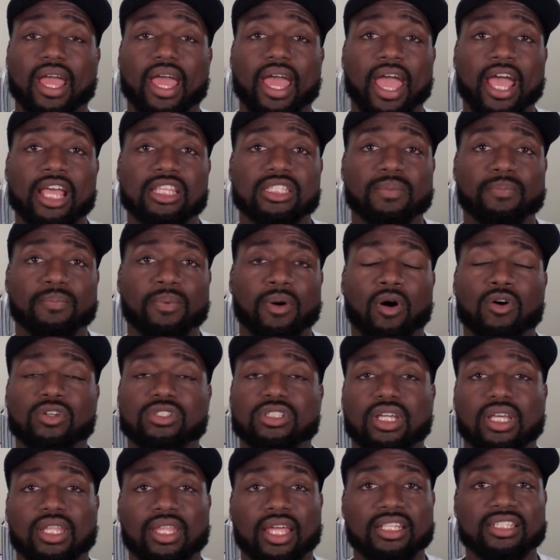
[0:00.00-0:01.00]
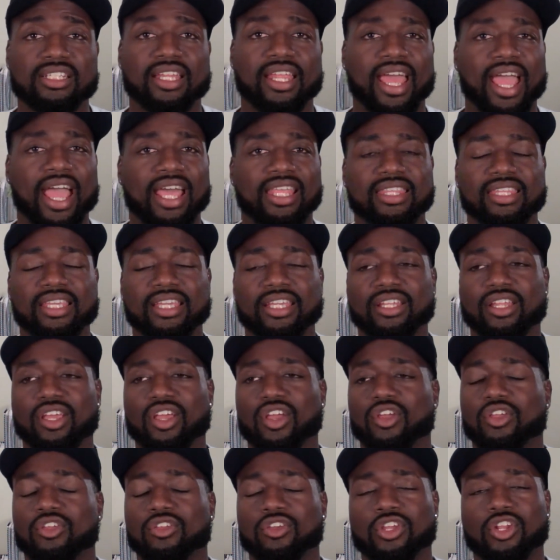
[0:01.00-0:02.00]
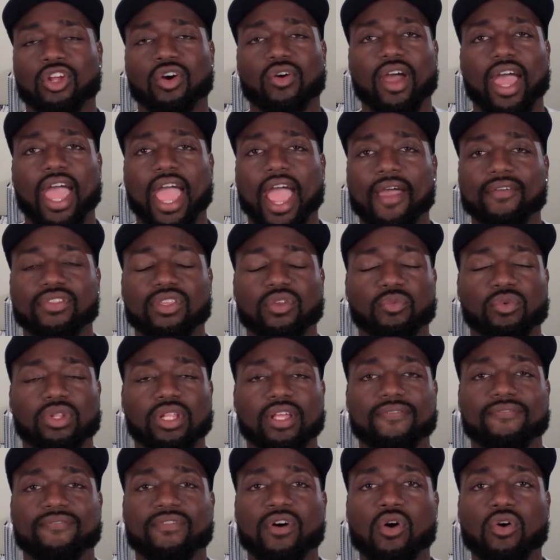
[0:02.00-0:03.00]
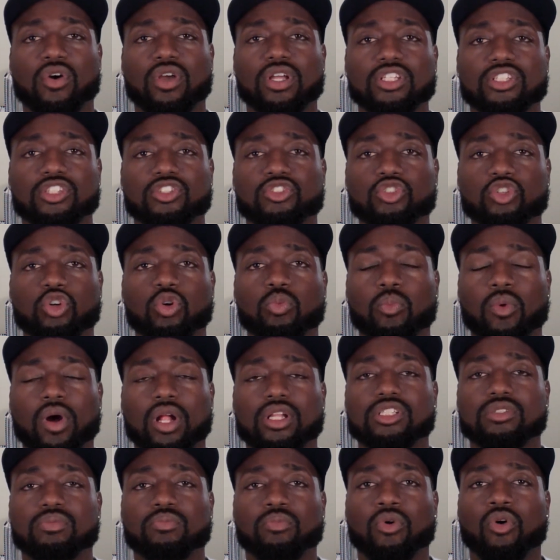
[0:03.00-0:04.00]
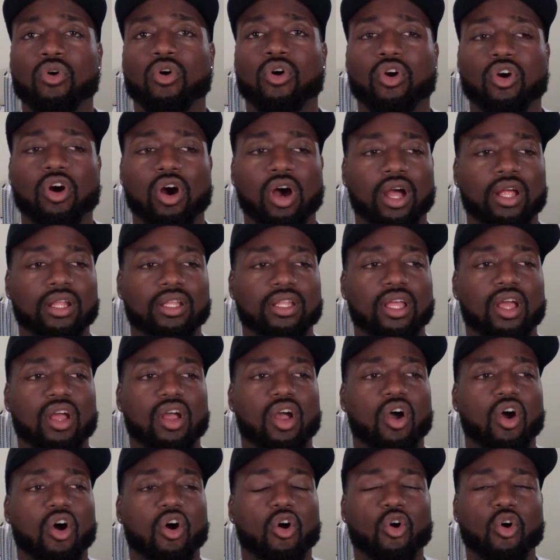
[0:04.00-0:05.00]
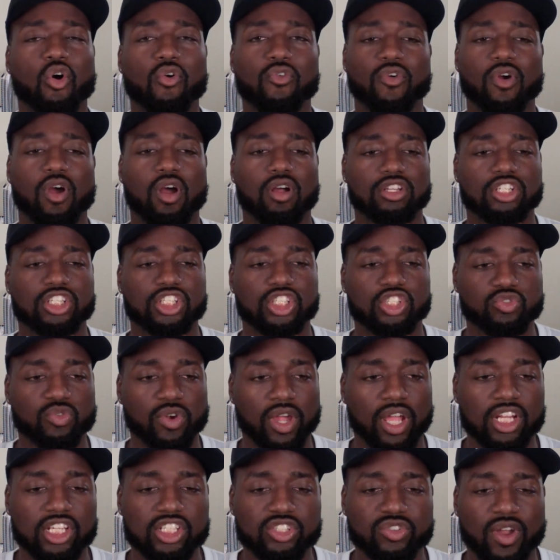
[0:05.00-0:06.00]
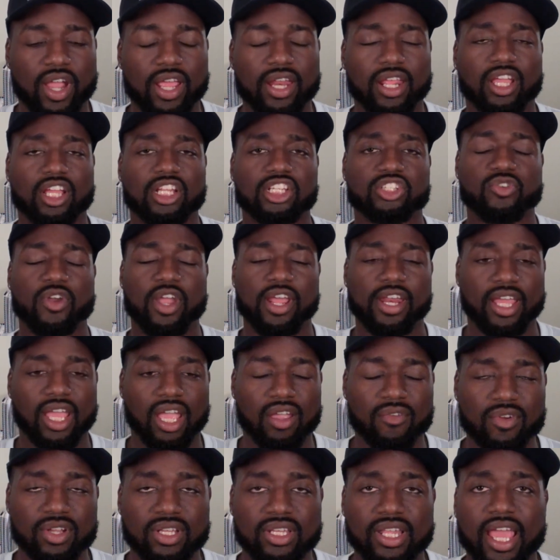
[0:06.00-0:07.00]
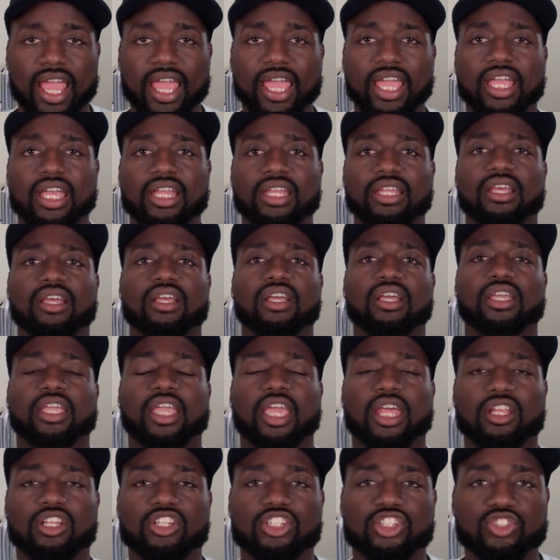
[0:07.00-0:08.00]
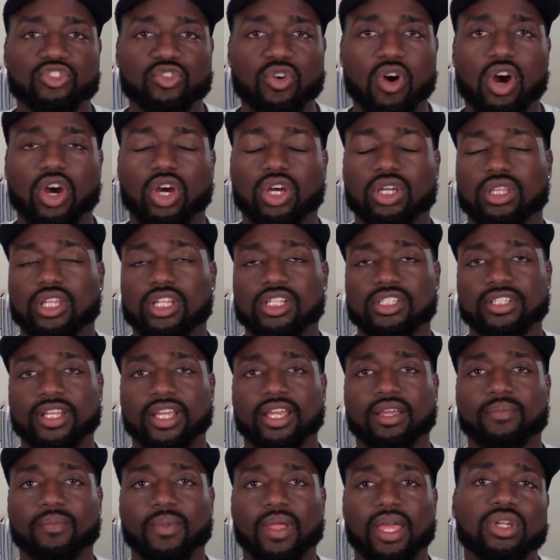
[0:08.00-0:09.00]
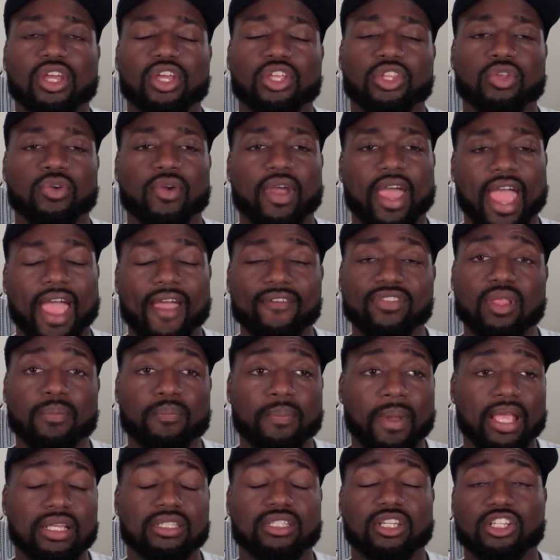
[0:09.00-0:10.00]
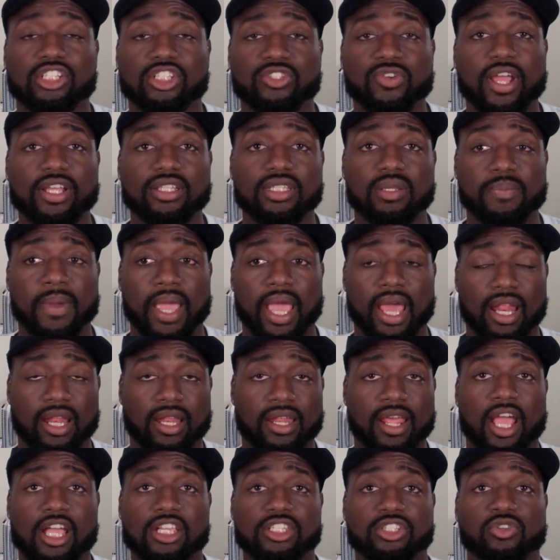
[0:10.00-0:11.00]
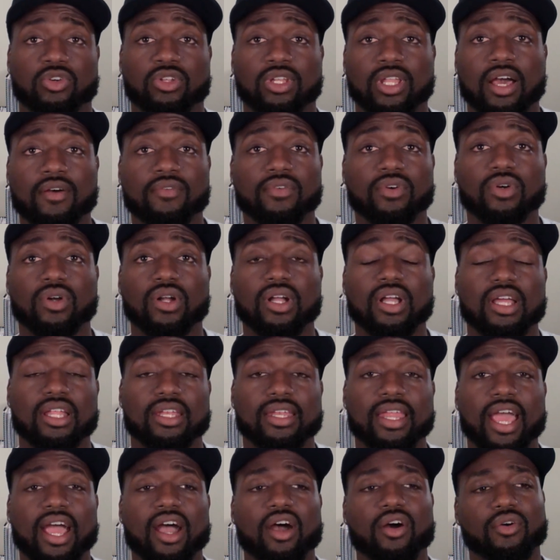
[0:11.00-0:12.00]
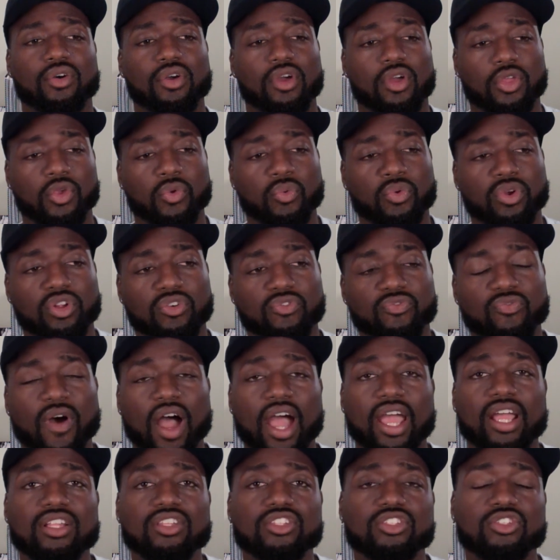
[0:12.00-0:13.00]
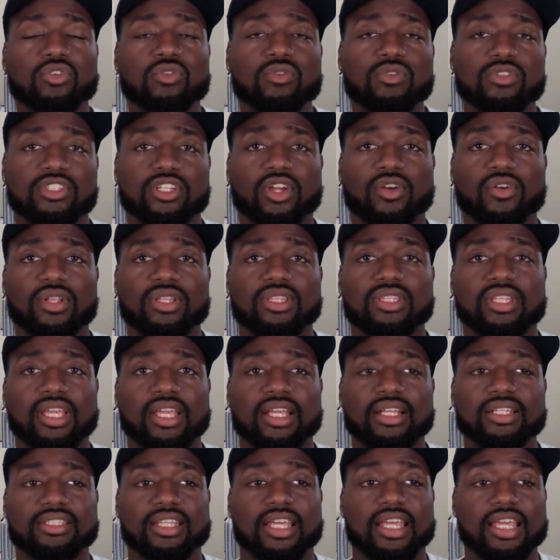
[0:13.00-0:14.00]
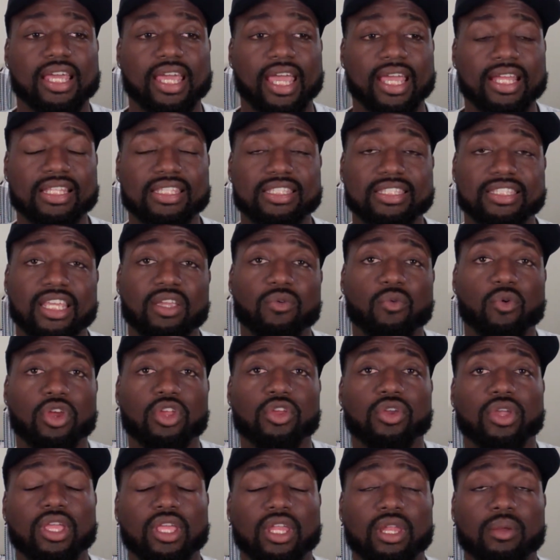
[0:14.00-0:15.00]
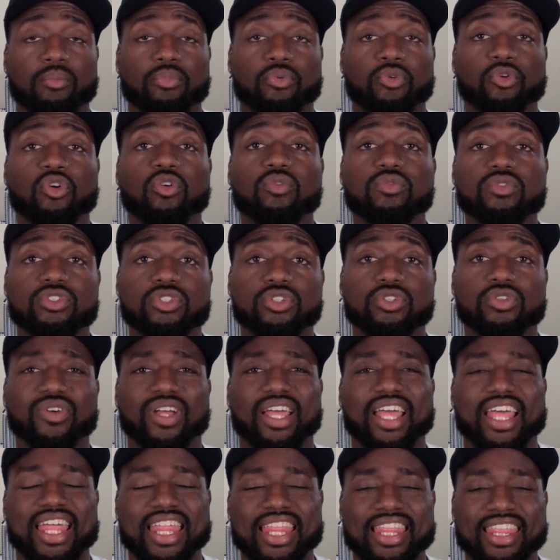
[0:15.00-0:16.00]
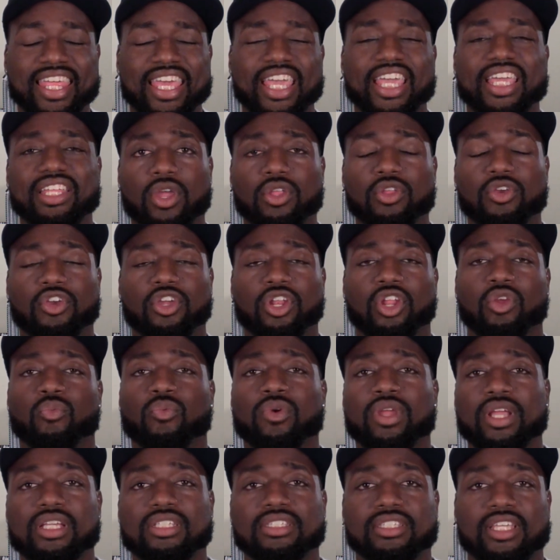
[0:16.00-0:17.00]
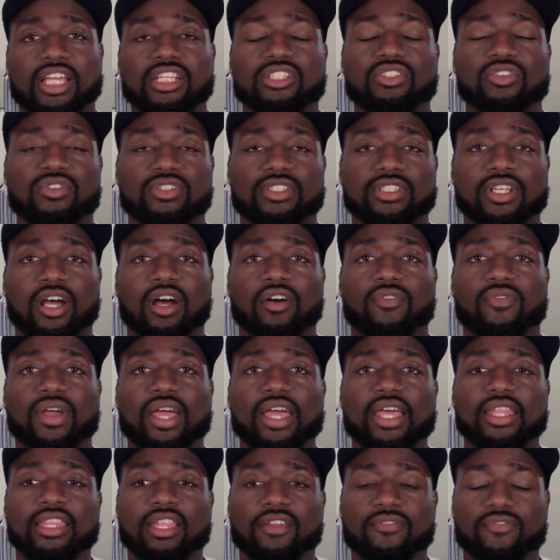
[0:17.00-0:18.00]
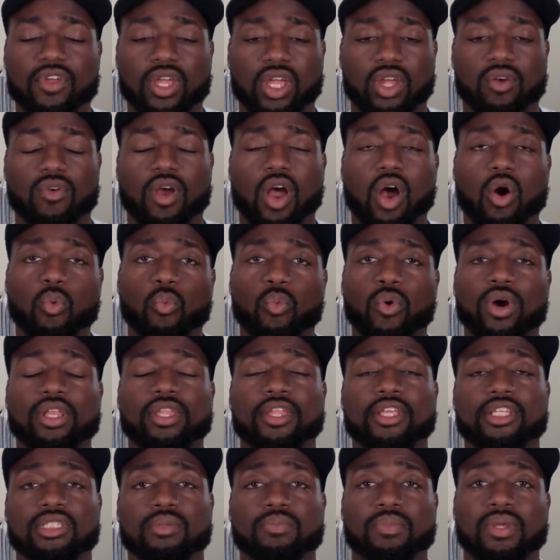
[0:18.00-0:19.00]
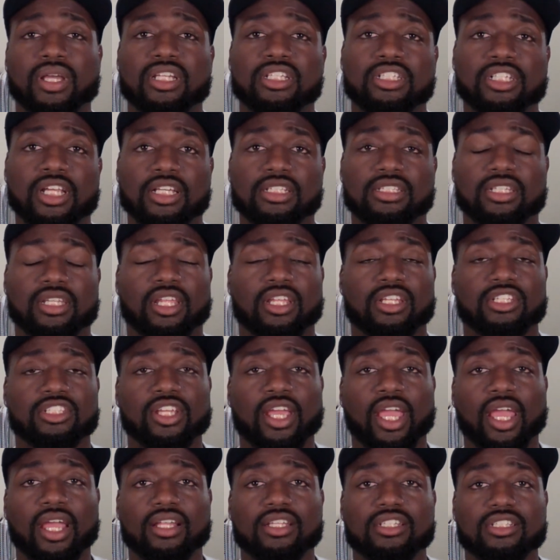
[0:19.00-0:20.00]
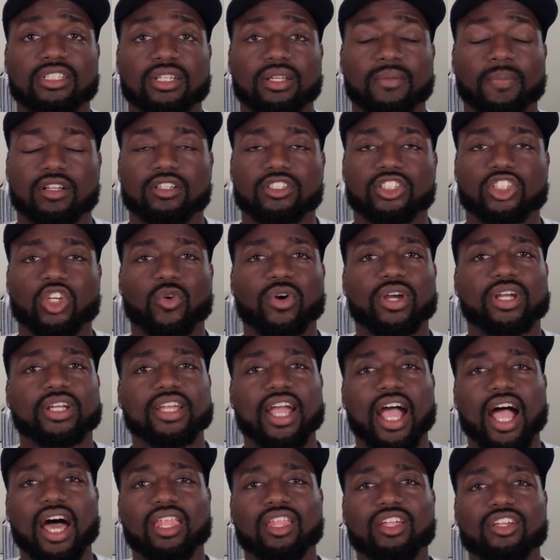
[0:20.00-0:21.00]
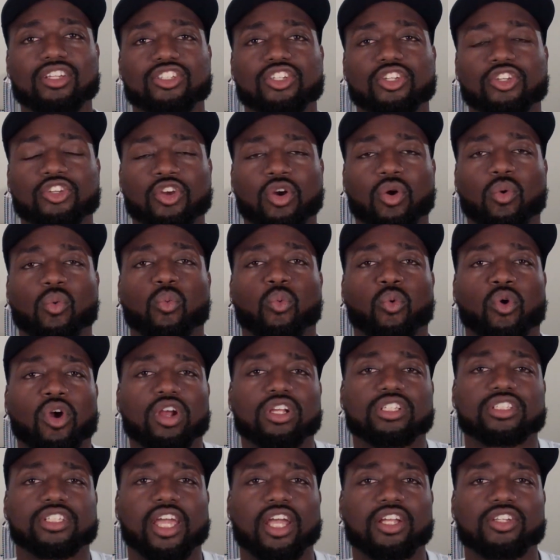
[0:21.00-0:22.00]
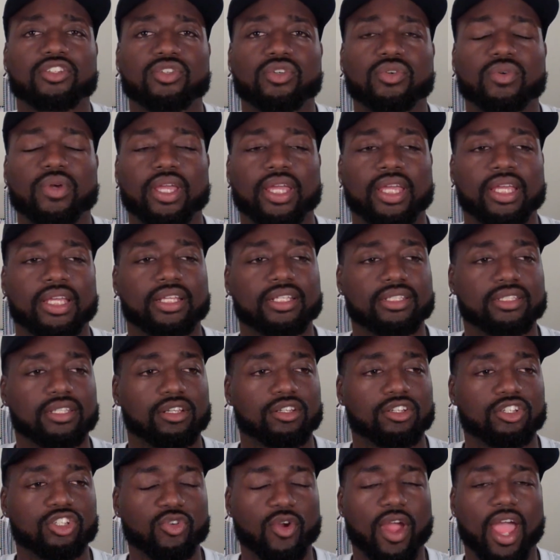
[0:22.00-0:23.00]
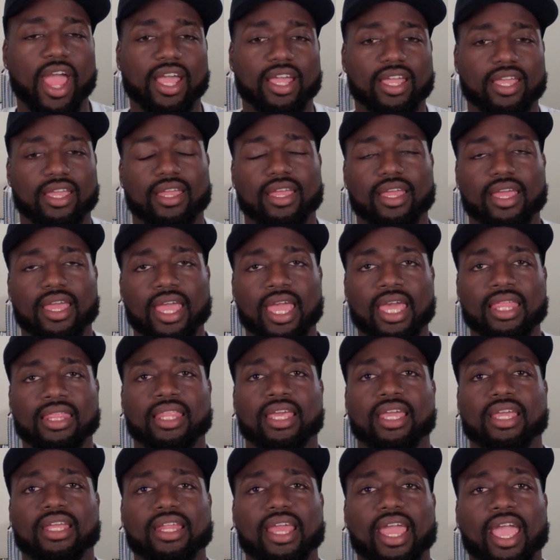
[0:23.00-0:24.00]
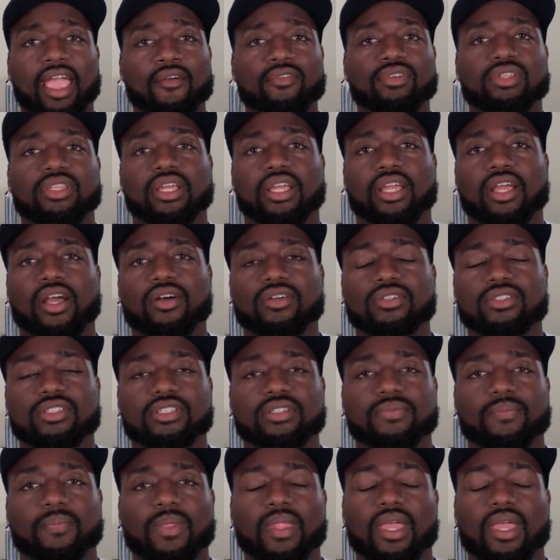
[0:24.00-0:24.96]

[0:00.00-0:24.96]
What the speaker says: As a post-collegiate athlete, you don't have to really focus too much more on overall strength training and training every day and getting stronger in the gym. You have the basic strength to be at a national level. Now, you want to fine-tune certain things and see where you can improve to. Then you can reassess yourself and figure out what needs to be adjusted and changed. So in college, your work schedule is track and then everything else.